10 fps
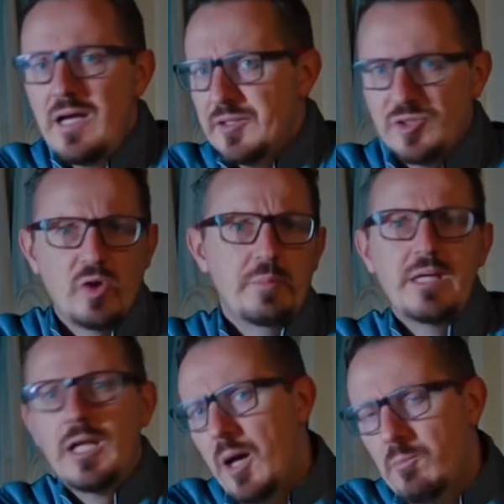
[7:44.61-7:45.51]
There's going to be a
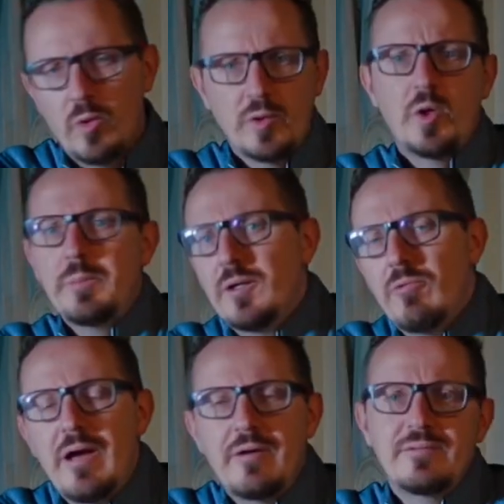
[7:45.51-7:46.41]
lot more coming
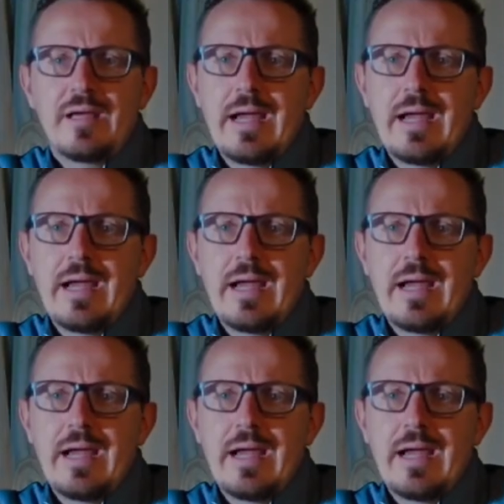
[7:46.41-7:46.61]
around